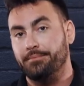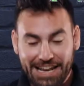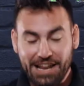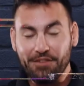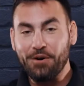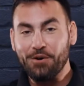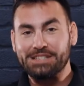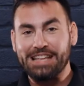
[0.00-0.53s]

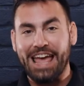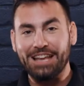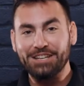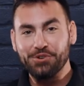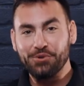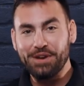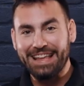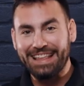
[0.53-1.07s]
Now folks,
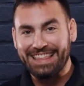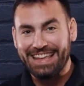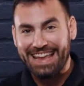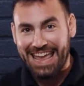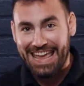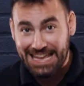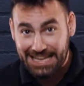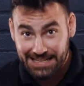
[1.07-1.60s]
entering
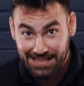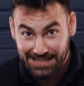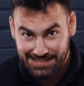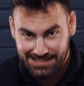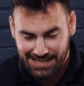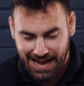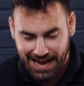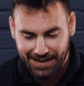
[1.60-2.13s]
the
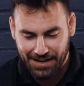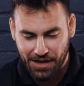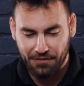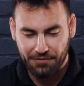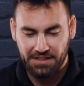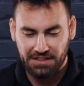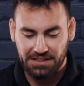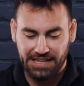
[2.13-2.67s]
inside
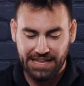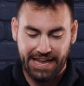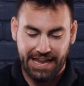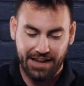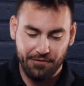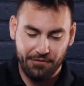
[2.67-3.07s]
of the lid,